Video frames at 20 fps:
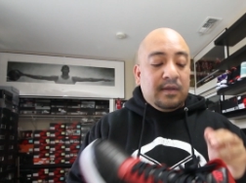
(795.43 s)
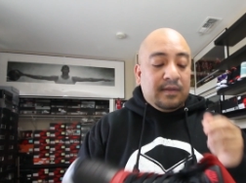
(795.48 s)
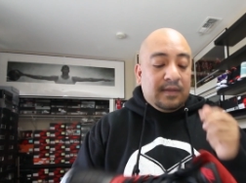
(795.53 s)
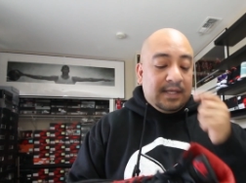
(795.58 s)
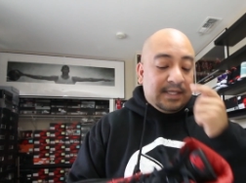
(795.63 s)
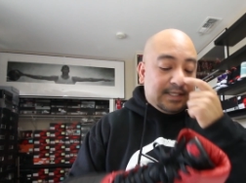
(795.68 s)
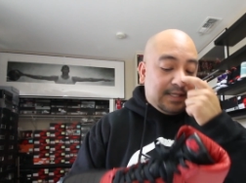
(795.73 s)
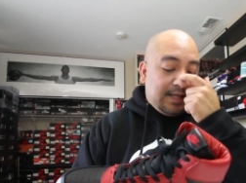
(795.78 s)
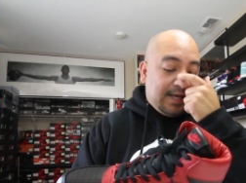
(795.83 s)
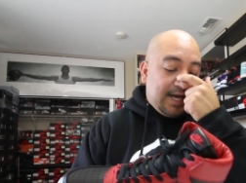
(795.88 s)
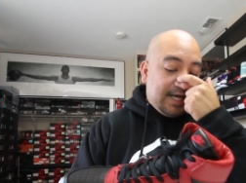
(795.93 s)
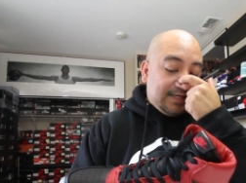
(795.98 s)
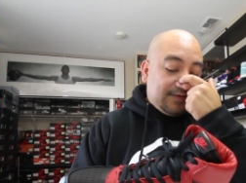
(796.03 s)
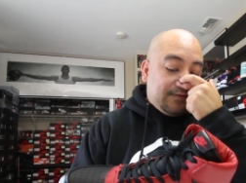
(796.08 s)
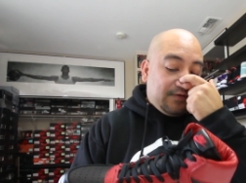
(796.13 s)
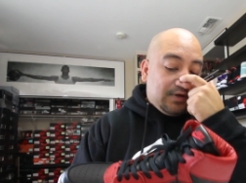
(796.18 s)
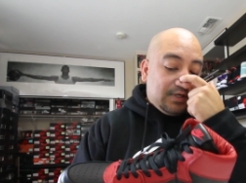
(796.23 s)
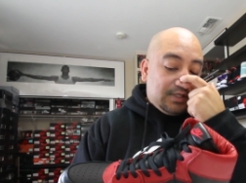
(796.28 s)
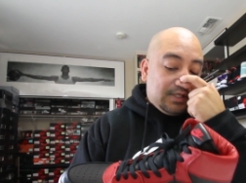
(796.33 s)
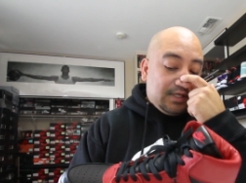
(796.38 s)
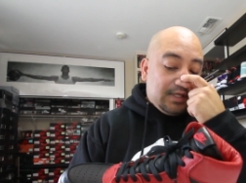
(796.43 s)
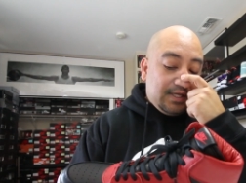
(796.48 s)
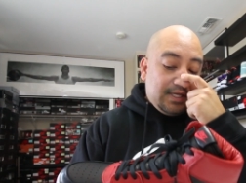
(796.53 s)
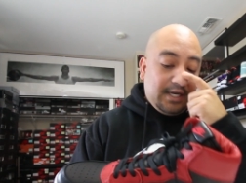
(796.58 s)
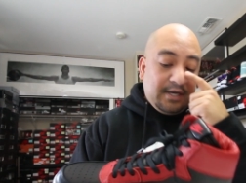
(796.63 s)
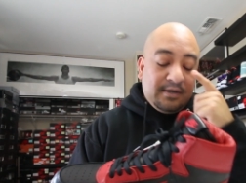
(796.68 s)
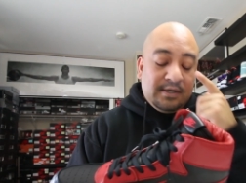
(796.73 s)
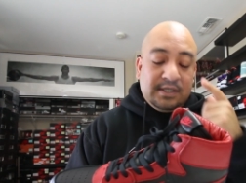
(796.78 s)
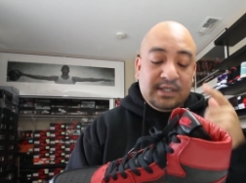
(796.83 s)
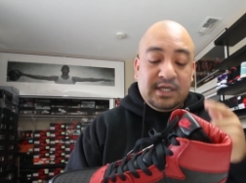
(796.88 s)
this last version of the
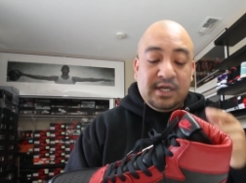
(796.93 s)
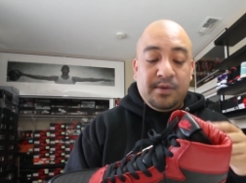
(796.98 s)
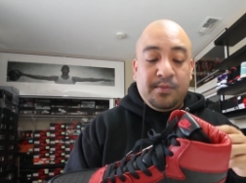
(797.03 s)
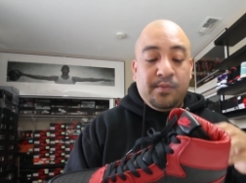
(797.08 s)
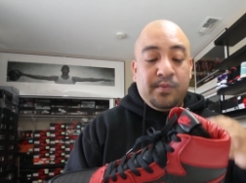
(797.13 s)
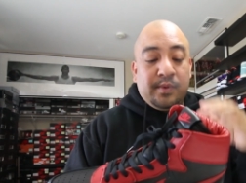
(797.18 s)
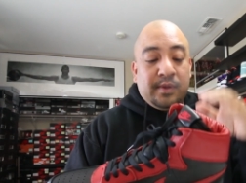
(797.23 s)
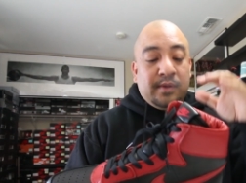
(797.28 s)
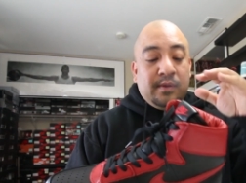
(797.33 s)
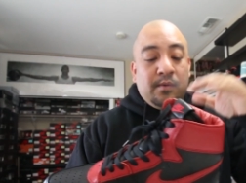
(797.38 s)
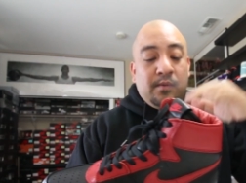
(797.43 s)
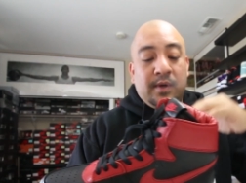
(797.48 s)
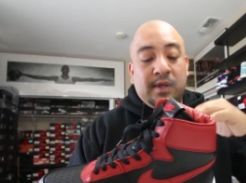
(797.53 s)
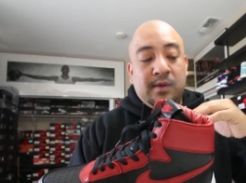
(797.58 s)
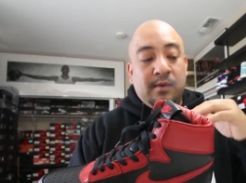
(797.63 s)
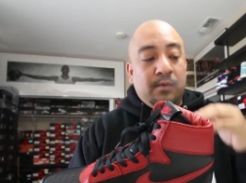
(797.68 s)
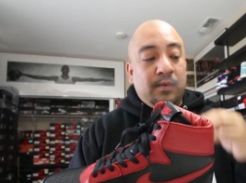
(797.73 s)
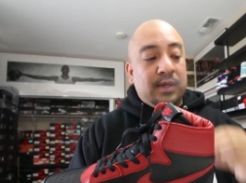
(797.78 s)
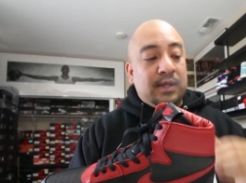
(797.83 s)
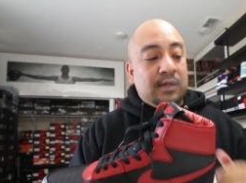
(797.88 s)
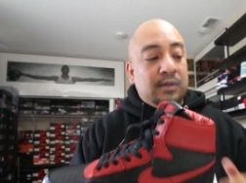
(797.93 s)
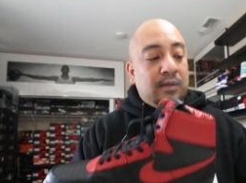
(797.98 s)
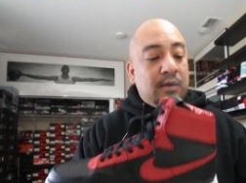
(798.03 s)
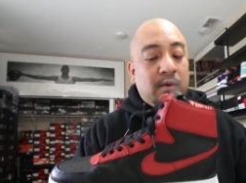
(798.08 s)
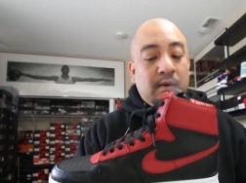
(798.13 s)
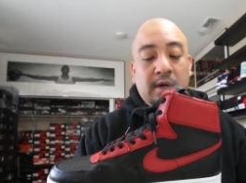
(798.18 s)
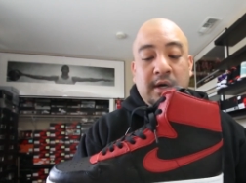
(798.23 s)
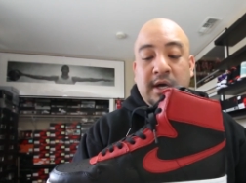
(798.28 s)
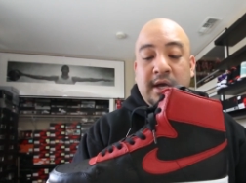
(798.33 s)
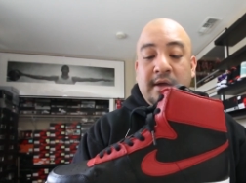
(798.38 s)
Airship with with with the
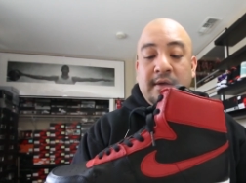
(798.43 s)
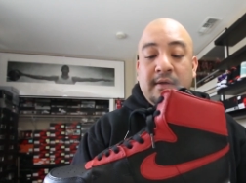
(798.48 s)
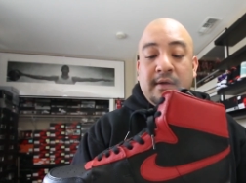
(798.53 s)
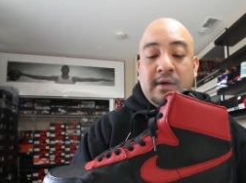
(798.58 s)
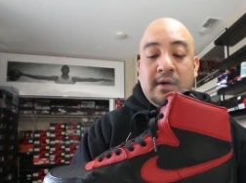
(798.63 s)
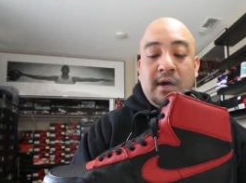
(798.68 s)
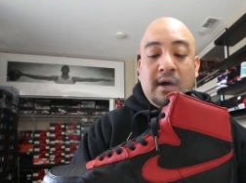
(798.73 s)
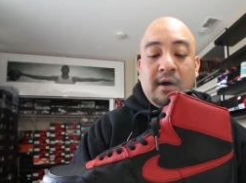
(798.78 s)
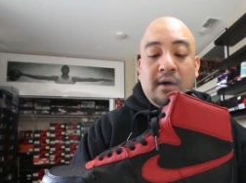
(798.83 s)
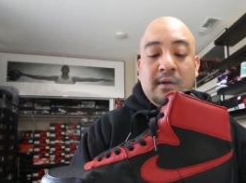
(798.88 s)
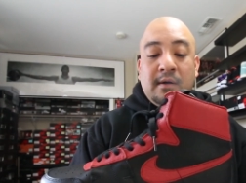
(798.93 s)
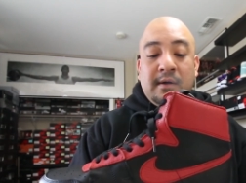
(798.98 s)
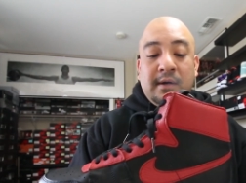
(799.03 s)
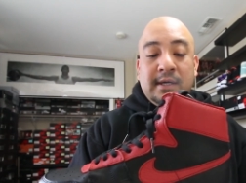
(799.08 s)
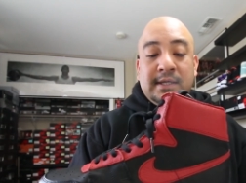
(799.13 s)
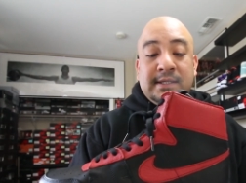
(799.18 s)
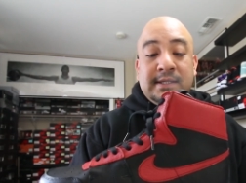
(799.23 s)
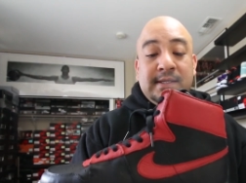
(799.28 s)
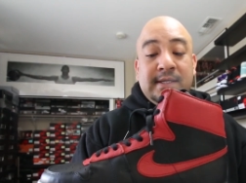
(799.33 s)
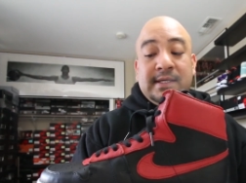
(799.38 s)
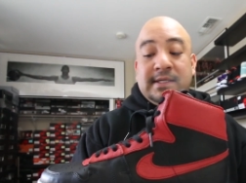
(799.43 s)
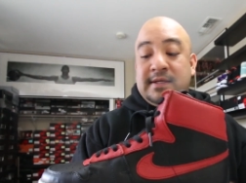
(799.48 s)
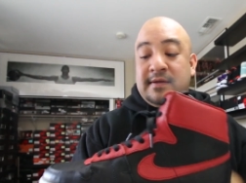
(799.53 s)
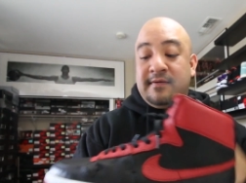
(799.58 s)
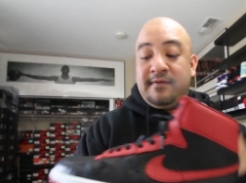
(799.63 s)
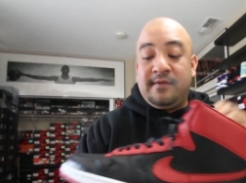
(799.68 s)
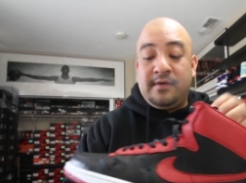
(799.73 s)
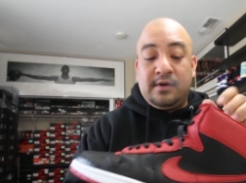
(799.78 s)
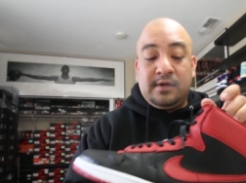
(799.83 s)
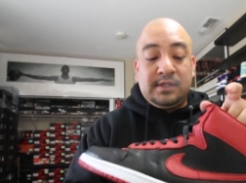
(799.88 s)
lower height of the collar, is this the
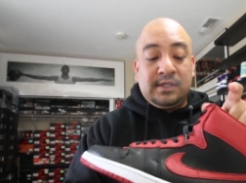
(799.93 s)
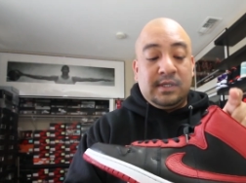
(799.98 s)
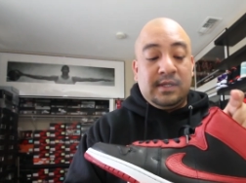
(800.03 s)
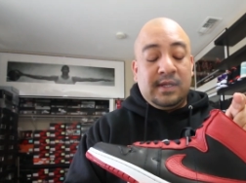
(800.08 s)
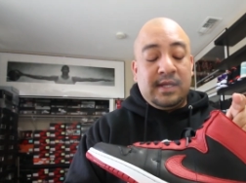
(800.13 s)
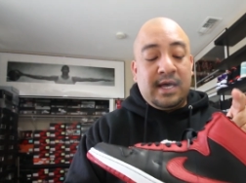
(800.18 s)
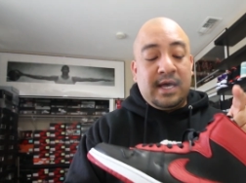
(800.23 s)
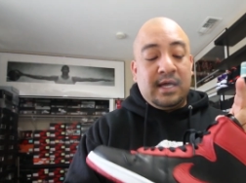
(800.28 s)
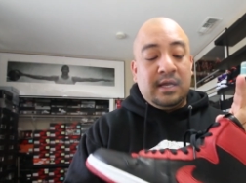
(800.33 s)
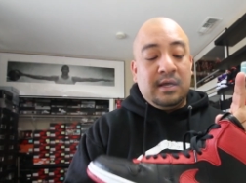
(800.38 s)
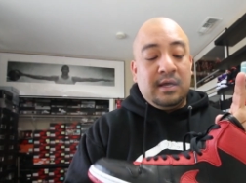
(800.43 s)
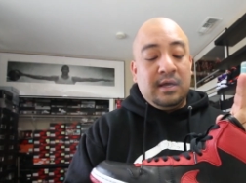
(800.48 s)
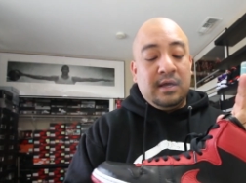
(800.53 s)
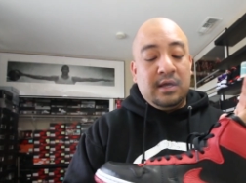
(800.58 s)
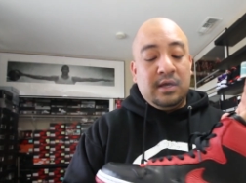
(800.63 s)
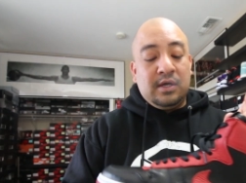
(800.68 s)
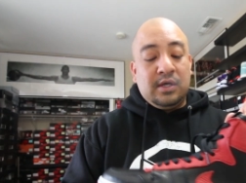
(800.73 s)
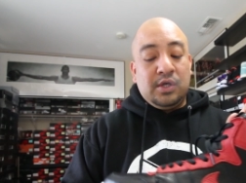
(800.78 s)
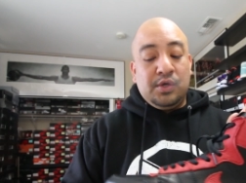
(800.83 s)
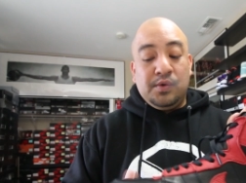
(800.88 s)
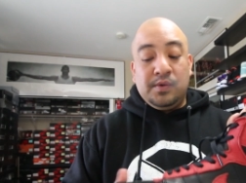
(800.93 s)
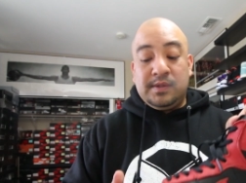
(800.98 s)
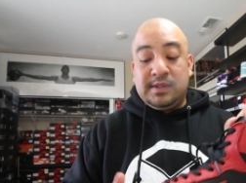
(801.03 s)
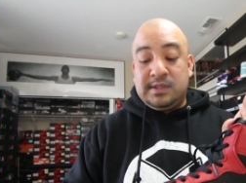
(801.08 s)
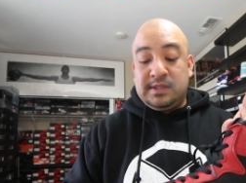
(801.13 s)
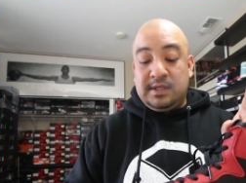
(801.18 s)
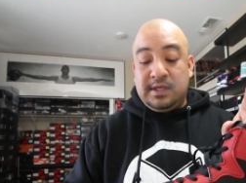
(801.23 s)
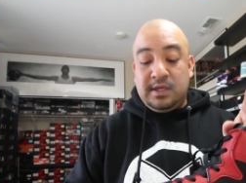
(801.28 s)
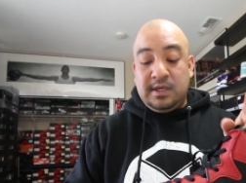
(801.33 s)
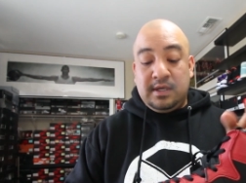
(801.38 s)
version that you
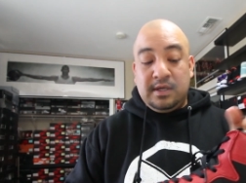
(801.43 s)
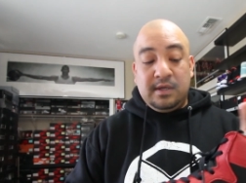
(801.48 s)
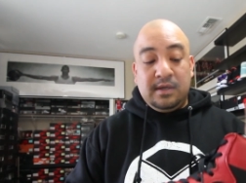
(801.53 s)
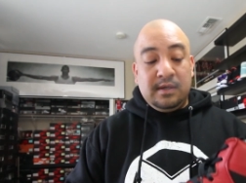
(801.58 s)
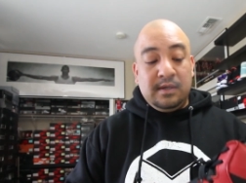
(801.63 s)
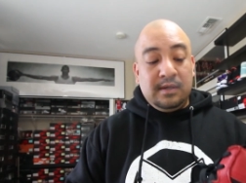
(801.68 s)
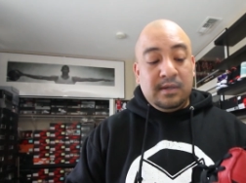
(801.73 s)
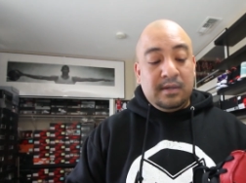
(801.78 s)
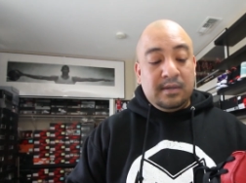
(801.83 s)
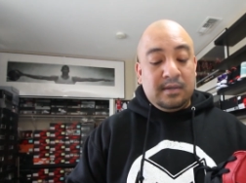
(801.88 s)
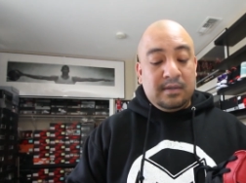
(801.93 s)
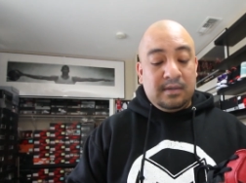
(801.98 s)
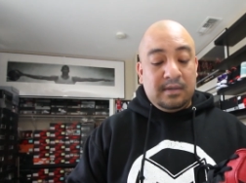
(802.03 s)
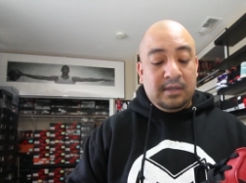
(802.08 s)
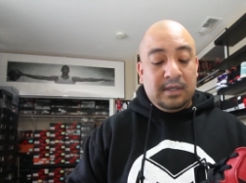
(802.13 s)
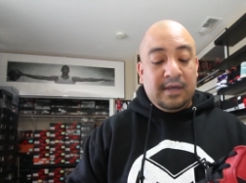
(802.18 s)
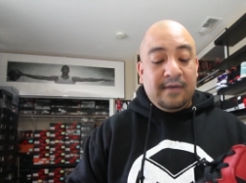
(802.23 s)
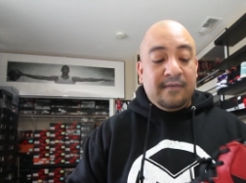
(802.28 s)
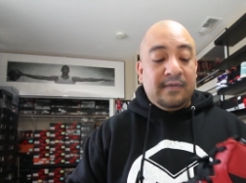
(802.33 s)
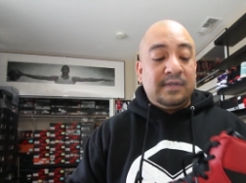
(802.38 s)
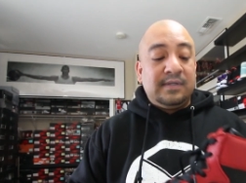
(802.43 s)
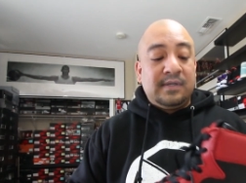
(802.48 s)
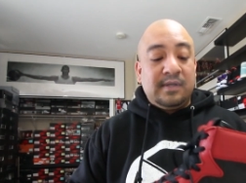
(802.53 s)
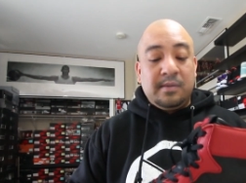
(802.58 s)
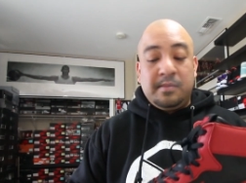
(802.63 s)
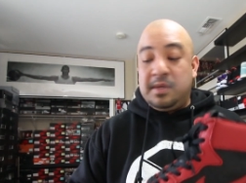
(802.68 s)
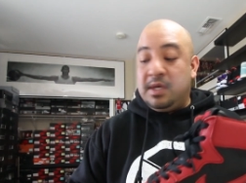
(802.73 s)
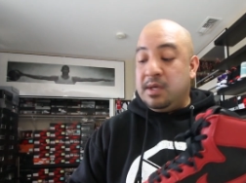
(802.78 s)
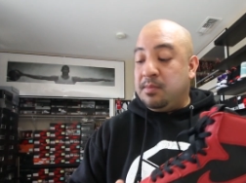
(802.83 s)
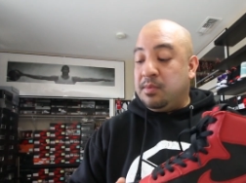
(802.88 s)
see given to
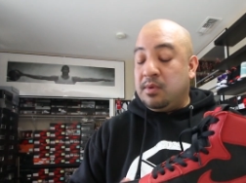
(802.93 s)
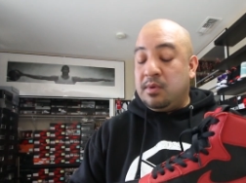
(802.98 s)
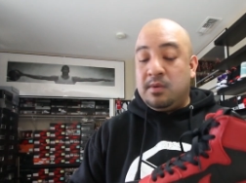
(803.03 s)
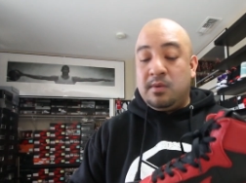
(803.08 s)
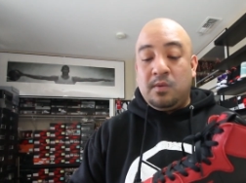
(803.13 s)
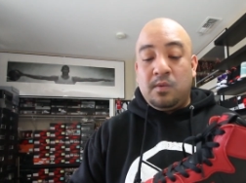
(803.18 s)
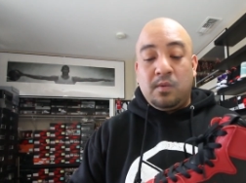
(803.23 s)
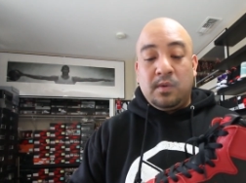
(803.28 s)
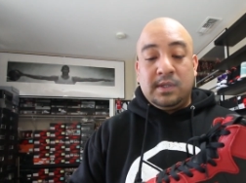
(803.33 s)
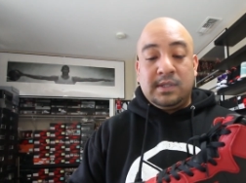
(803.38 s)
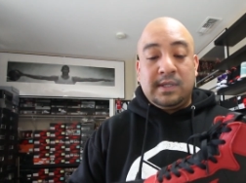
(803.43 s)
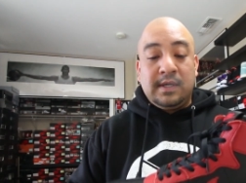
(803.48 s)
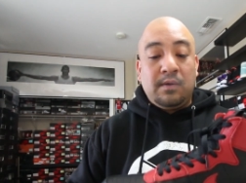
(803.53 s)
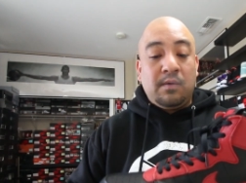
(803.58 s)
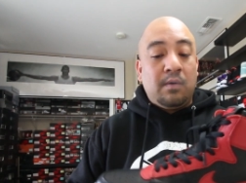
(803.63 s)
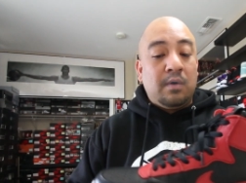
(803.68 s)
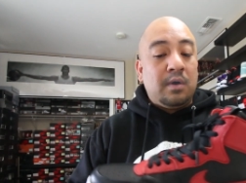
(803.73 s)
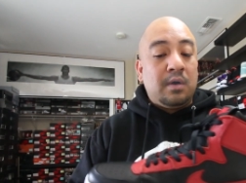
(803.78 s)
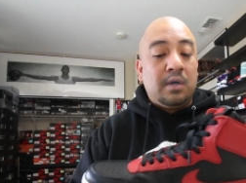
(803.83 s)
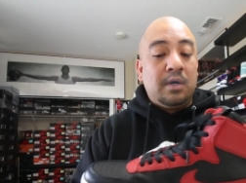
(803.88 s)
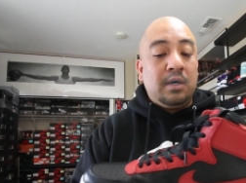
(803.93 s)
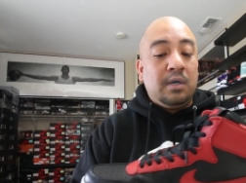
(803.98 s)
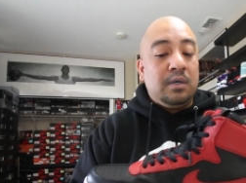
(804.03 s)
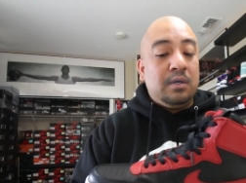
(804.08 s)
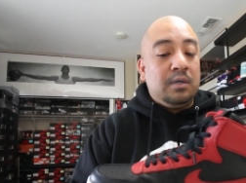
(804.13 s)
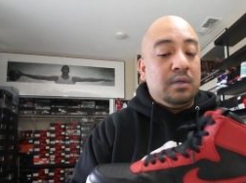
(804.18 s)
the people once they order?